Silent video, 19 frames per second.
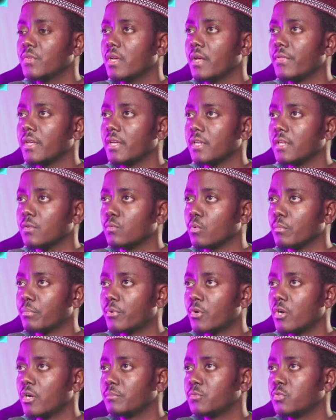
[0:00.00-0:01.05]
and then it will
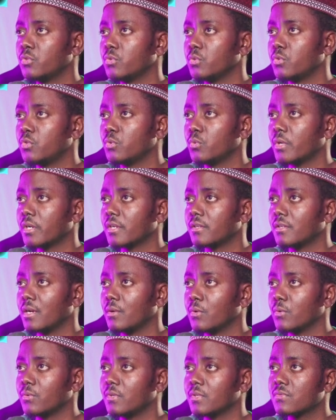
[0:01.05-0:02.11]
prompt you, do you want to
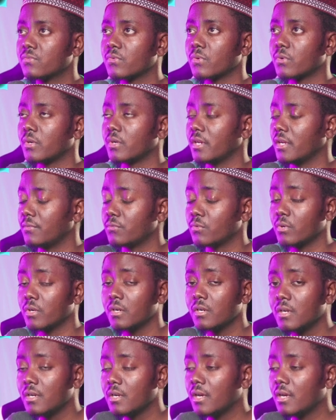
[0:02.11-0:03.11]
download this for everyone?